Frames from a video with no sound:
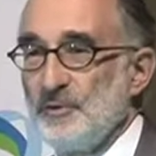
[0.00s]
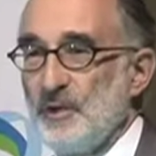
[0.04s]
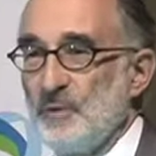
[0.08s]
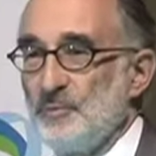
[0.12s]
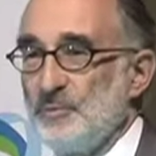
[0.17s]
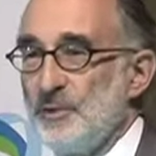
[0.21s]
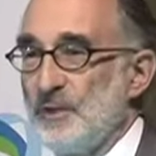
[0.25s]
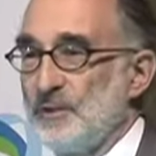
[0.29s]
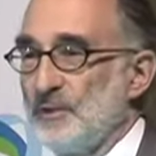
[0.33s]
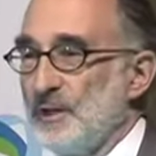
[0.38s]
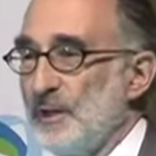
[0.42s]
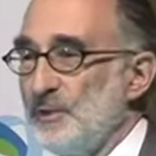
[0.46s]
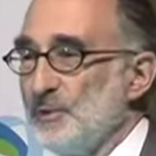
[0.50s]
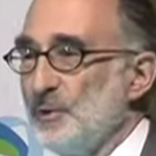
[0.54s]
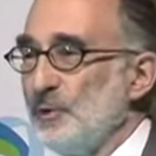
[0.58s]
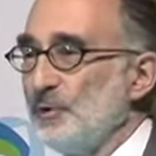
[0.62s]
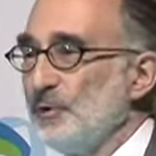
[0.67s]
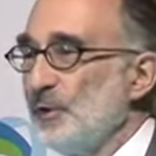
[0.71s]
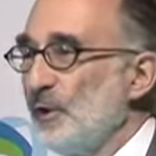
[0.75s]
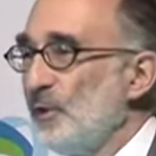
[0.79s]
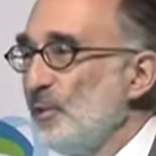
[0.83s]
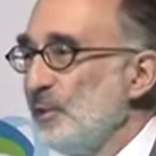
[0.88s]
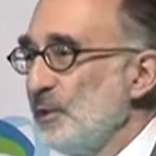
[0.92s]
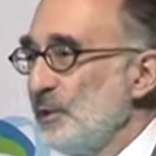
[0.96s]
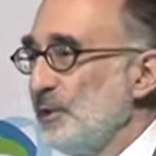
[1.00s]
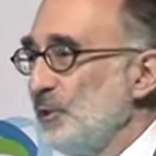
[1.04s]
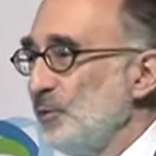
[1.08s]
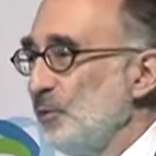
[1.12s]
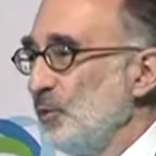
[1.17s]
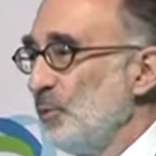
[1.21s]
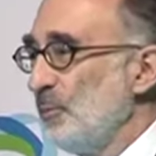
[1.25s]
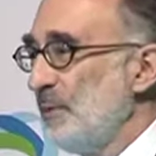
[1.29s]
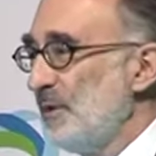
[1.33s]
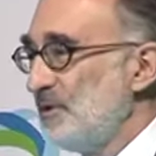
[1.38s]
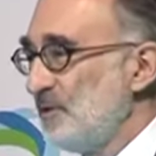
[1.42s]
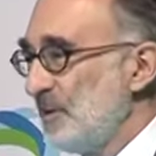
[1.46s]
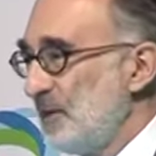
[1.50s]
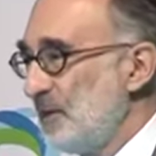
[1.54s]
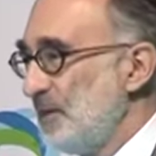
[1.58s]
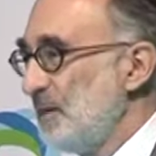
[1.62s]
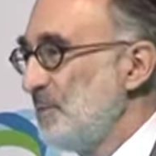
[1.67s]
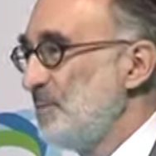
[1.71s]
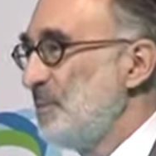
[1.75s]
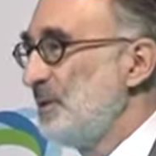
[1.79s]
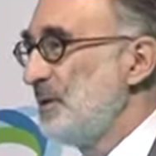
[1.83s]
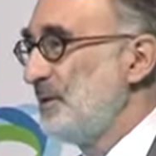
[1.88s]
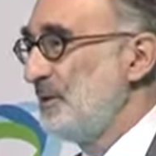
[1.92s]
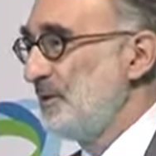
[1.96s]
subject. I know no one in the room has any
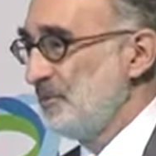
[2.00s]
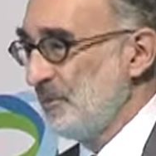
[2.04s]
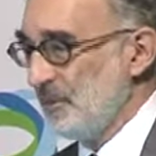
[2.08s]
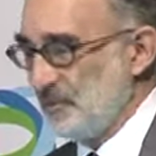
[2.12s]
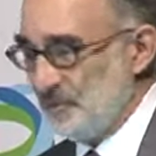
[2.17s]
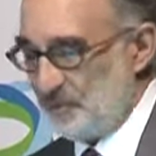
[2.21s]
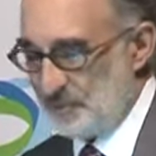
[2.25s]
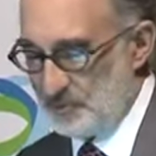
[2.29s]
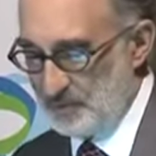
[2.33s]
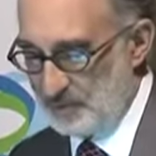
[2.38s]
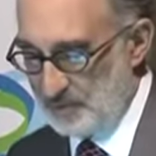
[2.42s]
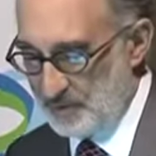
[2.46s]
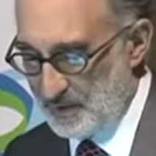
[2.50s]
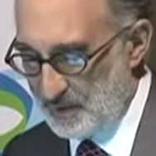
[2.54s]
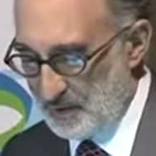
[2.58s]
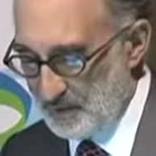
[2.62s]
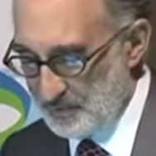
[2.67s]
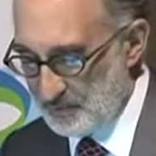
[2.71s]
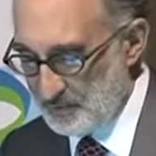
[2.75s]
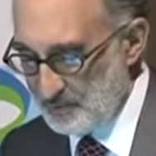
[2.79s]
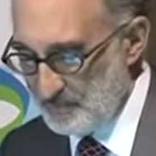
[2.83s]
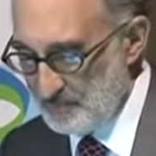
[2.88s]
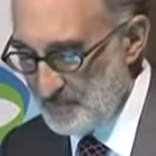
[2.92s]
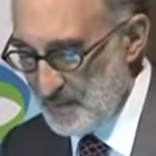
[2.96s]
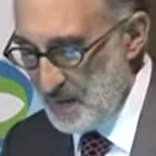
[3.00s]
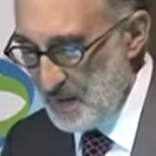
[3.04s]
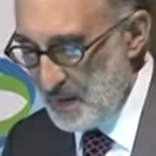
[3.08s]
opinions on certification.